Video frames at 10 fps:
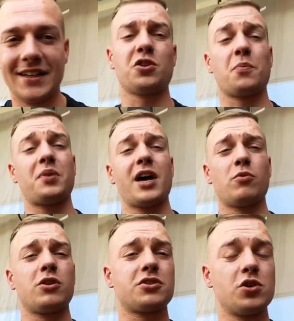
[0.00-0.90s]
So the
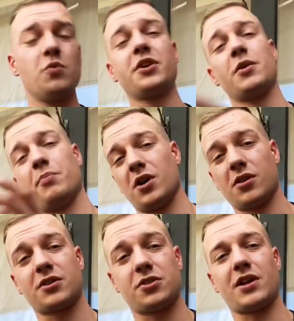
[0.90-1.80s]
plan was doing the
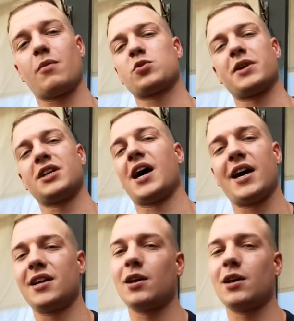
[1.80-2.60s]
bulk. So that was my diet.